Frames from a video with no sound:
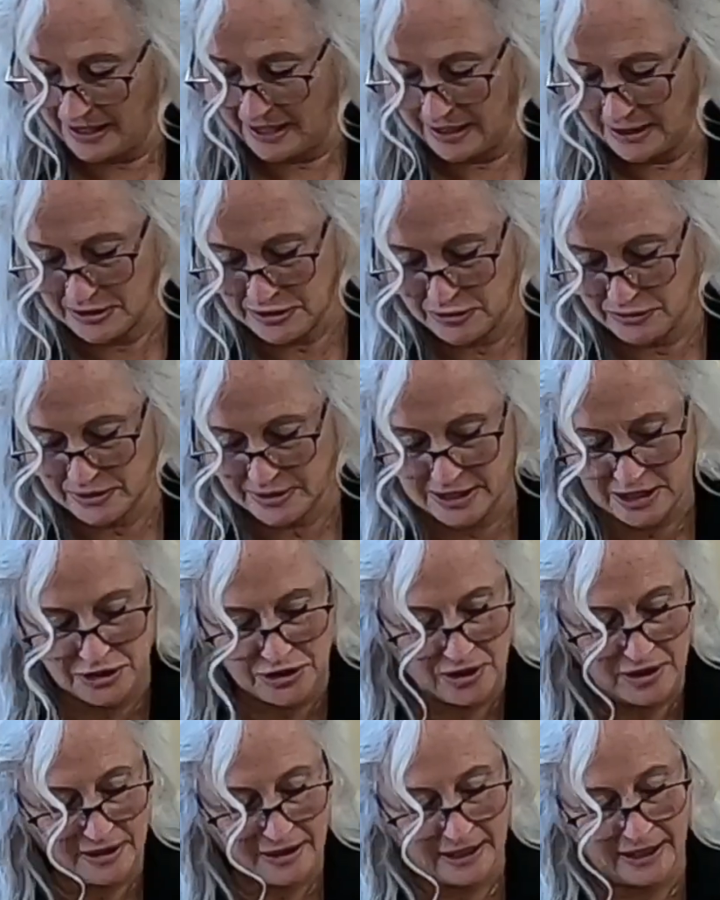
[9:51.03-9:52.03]
Is there such
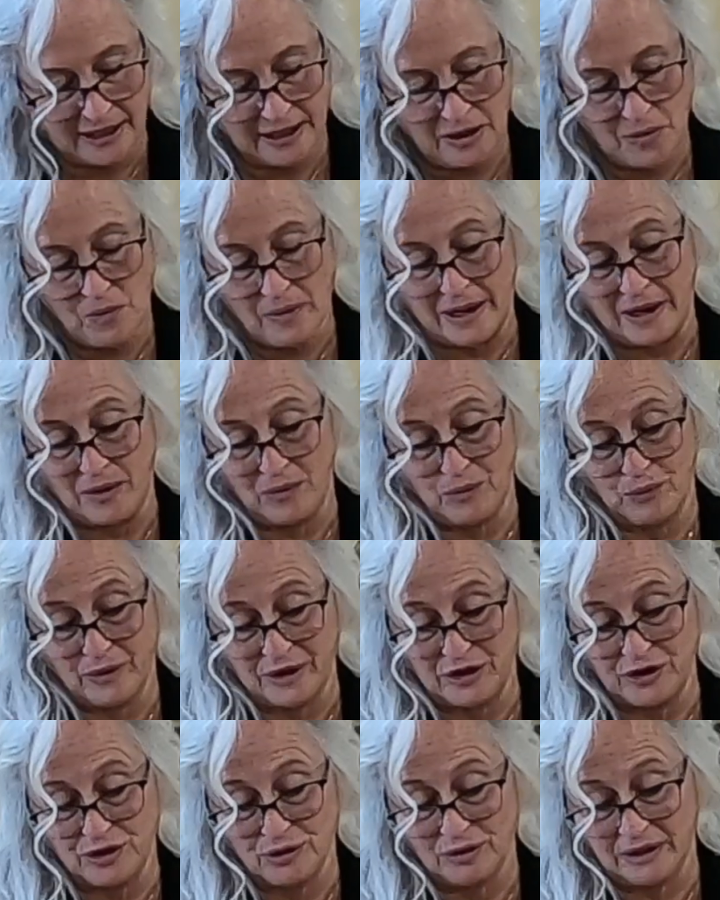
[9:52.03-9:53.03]
a thing? Well,
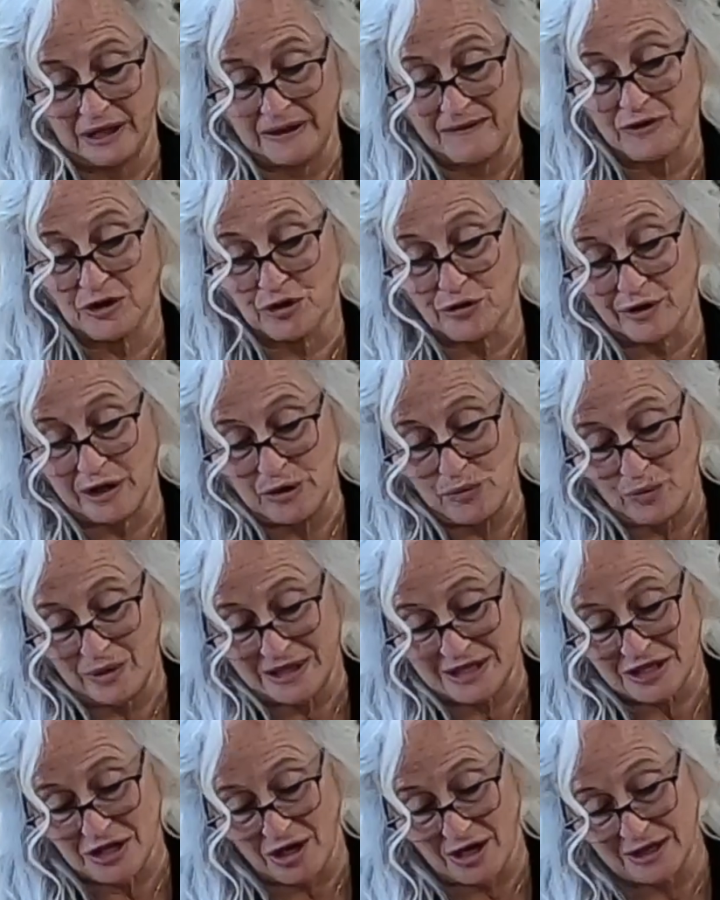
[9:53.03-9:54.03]
when you leave the green
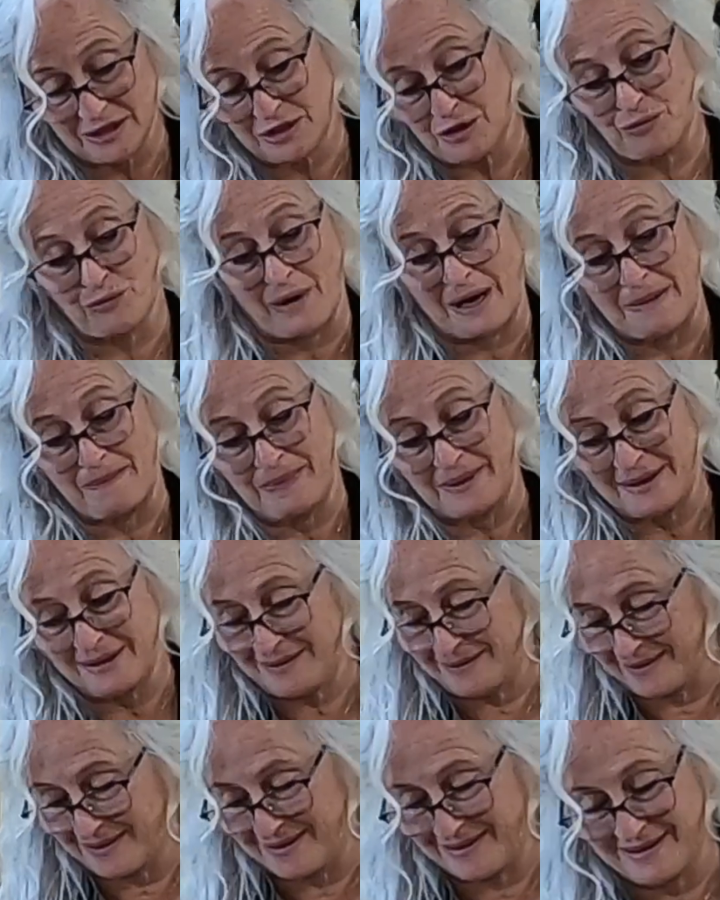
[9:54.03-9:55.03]
ones on to ripen,
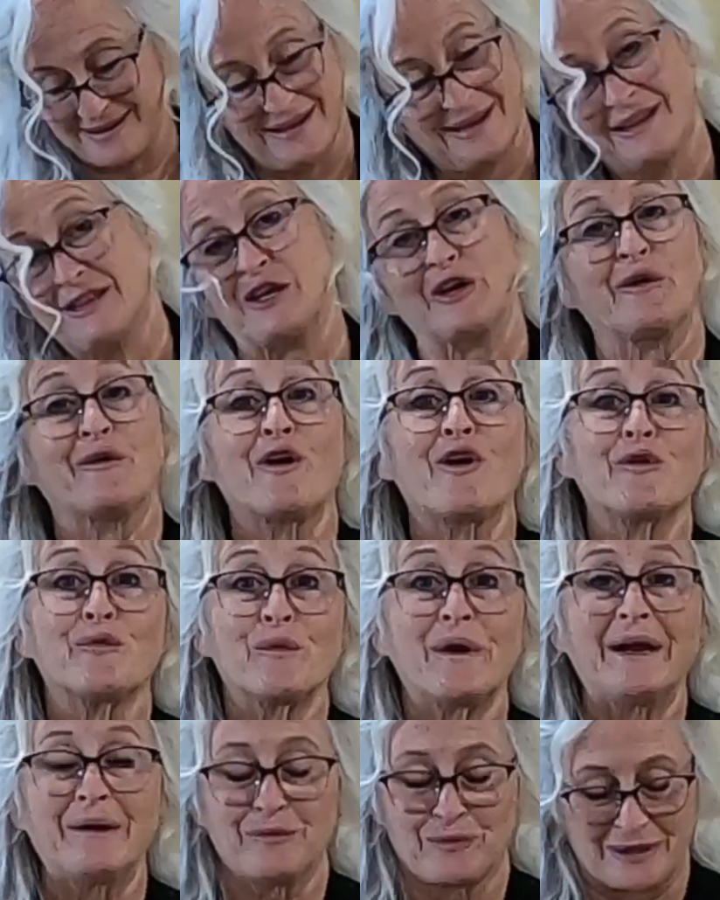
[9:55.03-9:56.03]
there are
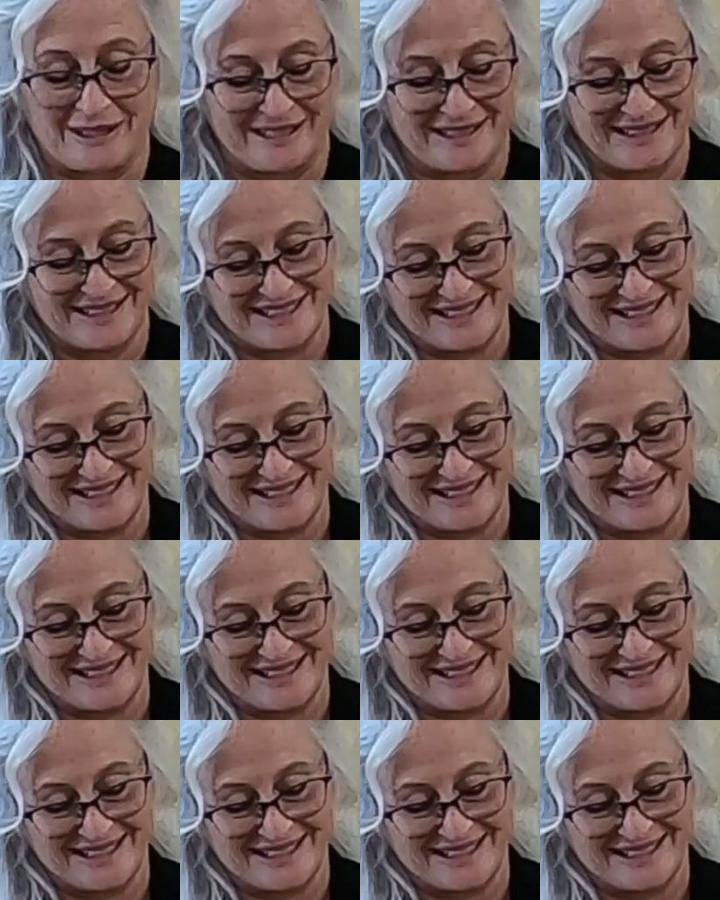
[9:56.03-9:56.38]
red ones.